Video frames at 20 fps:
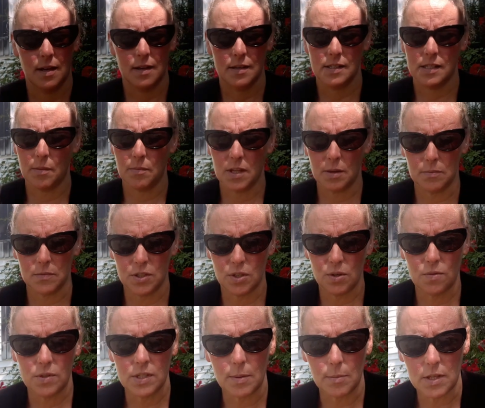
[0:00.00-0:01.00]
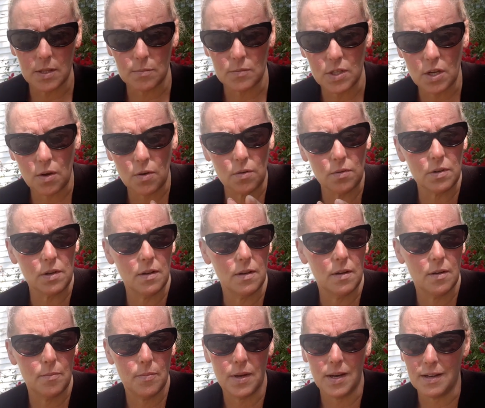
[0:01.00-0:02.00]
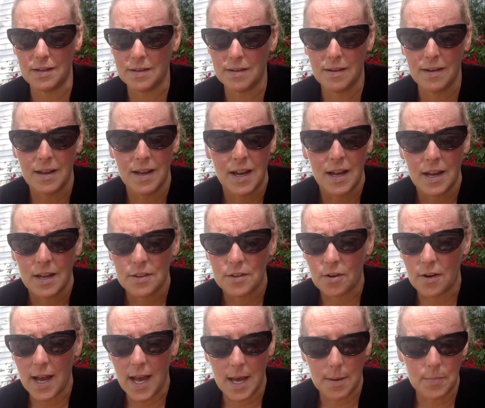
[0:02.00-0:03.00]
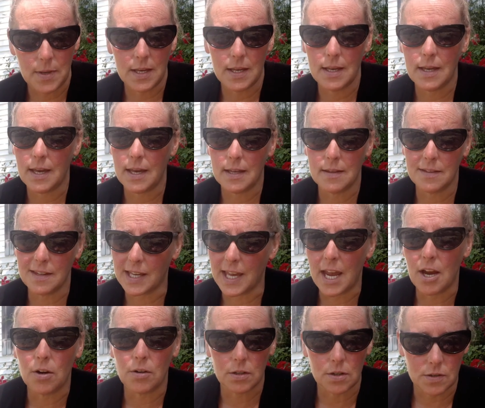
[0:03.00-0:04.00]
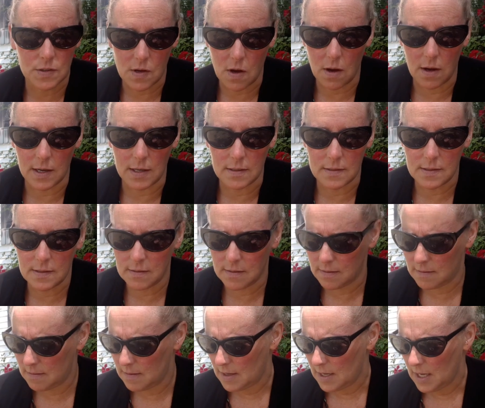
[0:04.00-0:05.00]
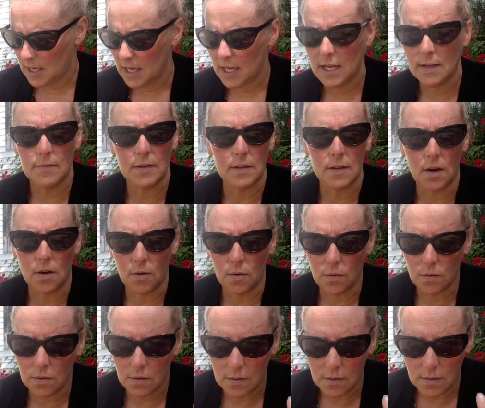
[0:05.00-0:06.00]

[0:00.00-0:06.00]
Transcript: Some of them do, some of them don't, but they're happy in the character's eyes, even though